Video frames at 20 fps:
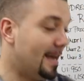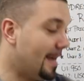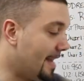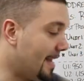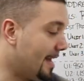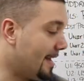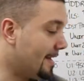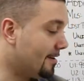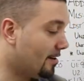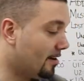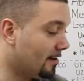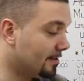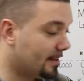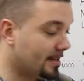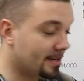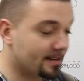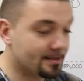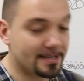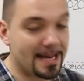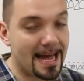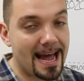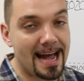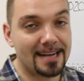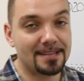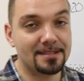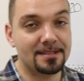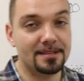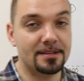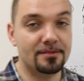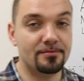And there's
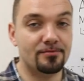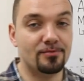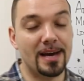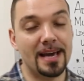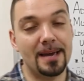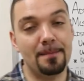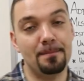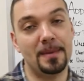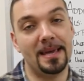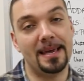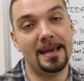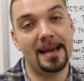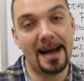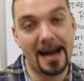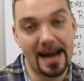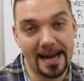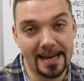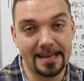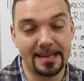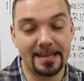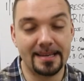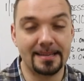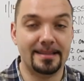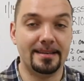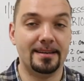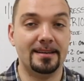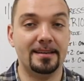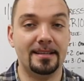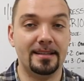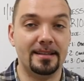actually right behind
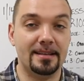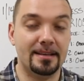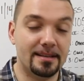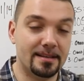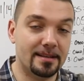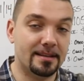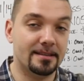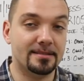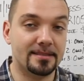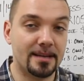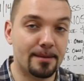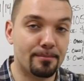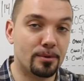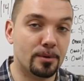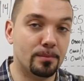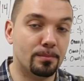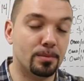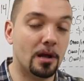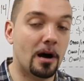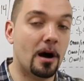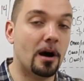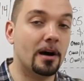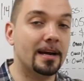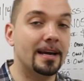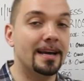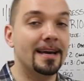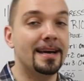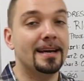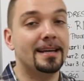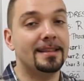it in, in a separate
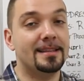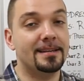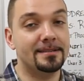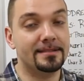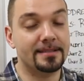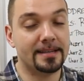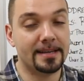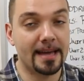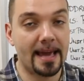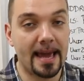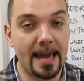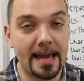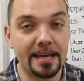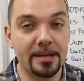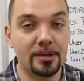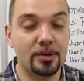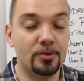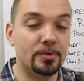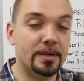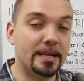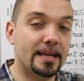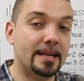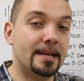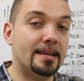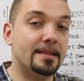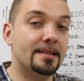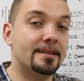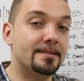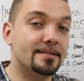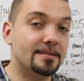block, there's an 8 unit
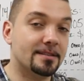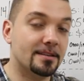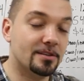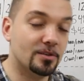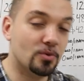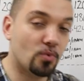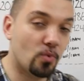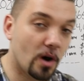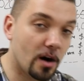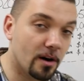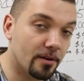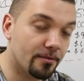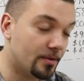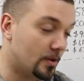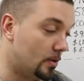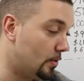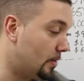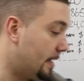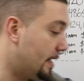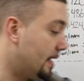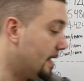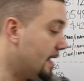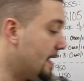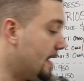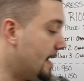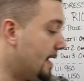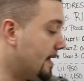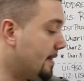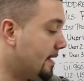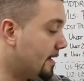and there's a 12 unit.
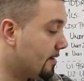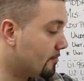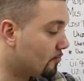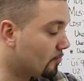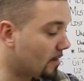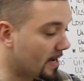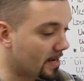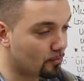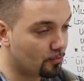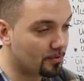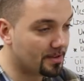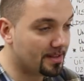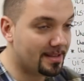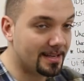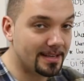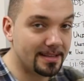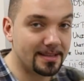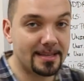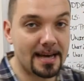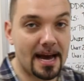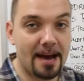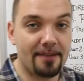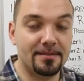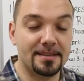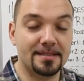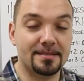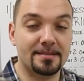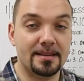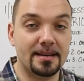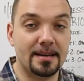And then right within that
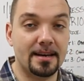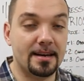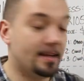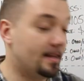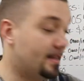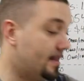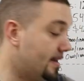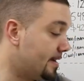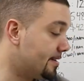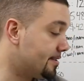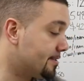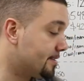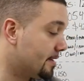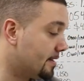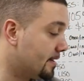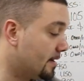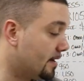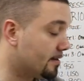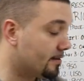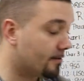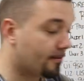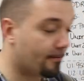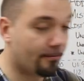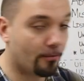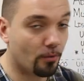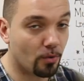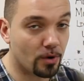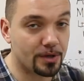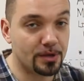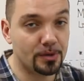vicinity, there's another
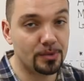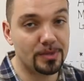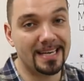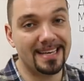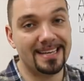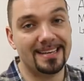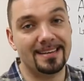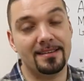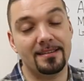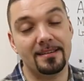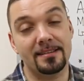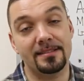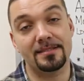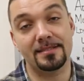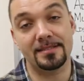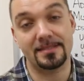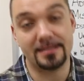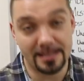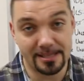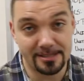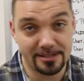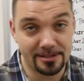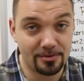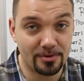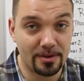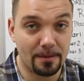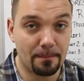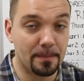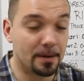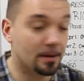4 unit and another 6
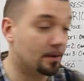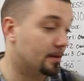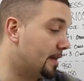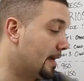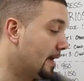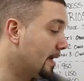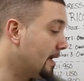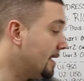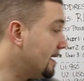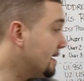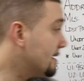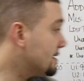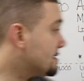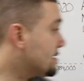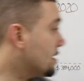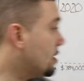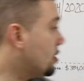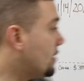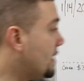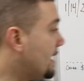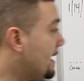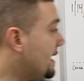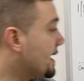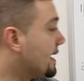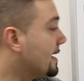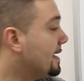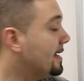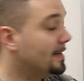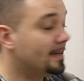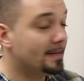unit building. So
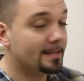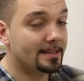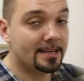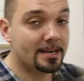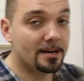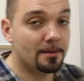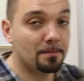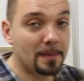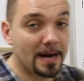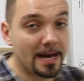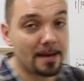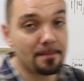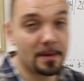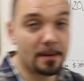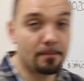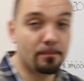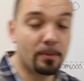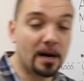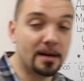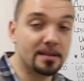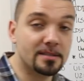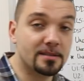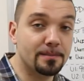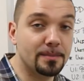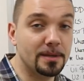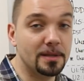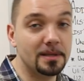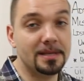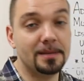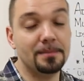heck, there might be
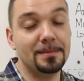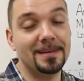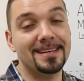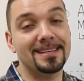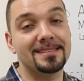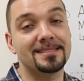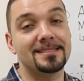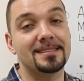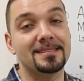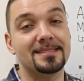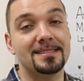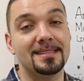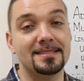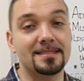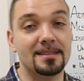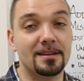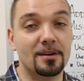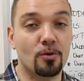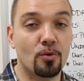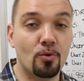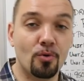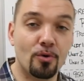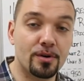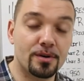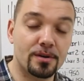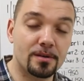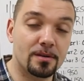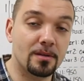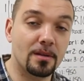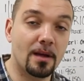possibility because this isn't a
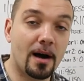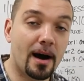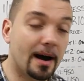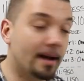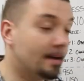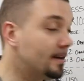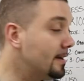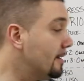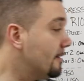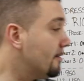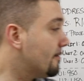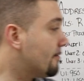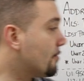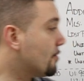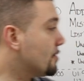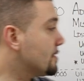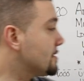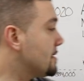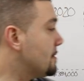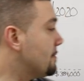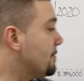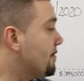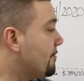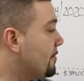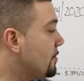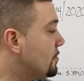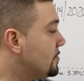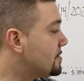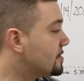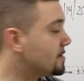corner lot for some
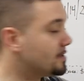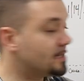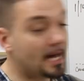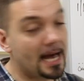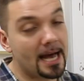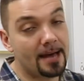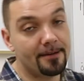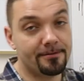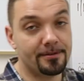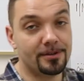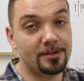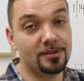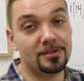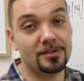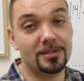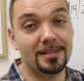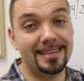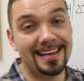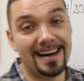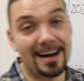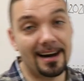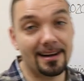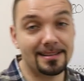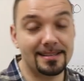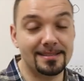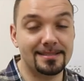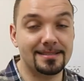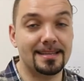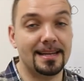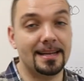future time for you to knock
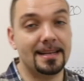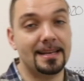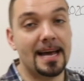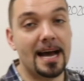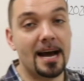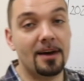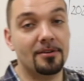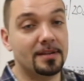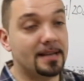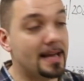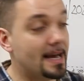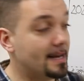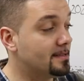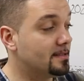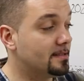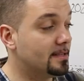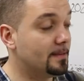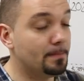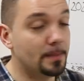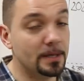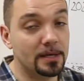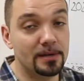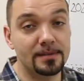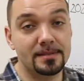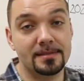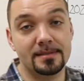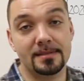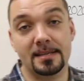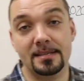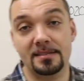this thing down and actually
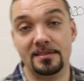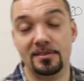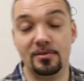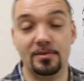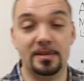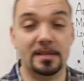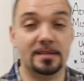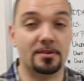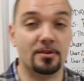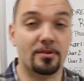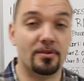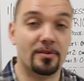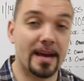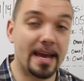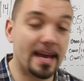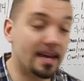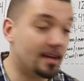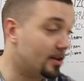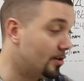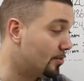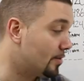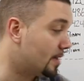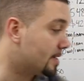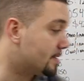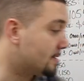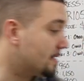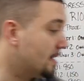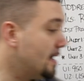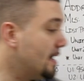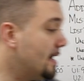build six units or eight
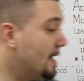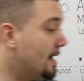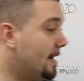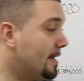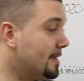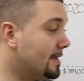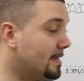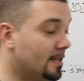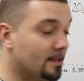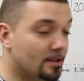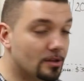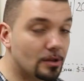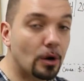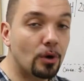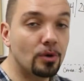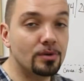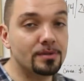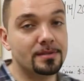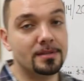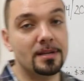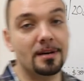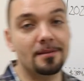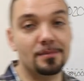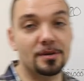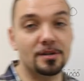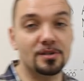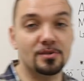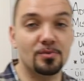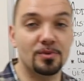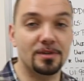units. And then those
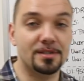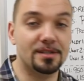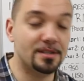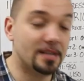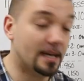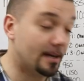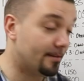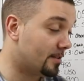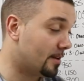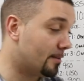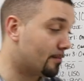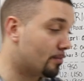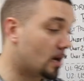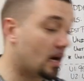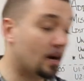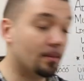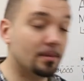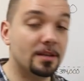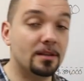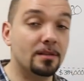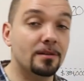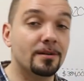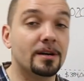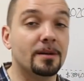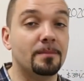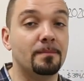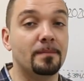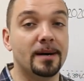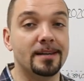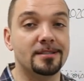numbers would shift and probably
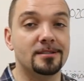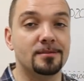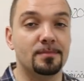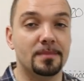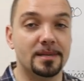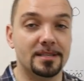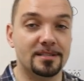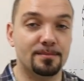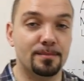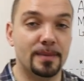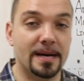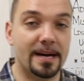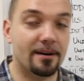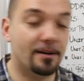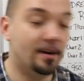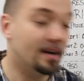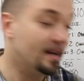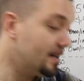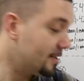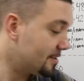look much, much better.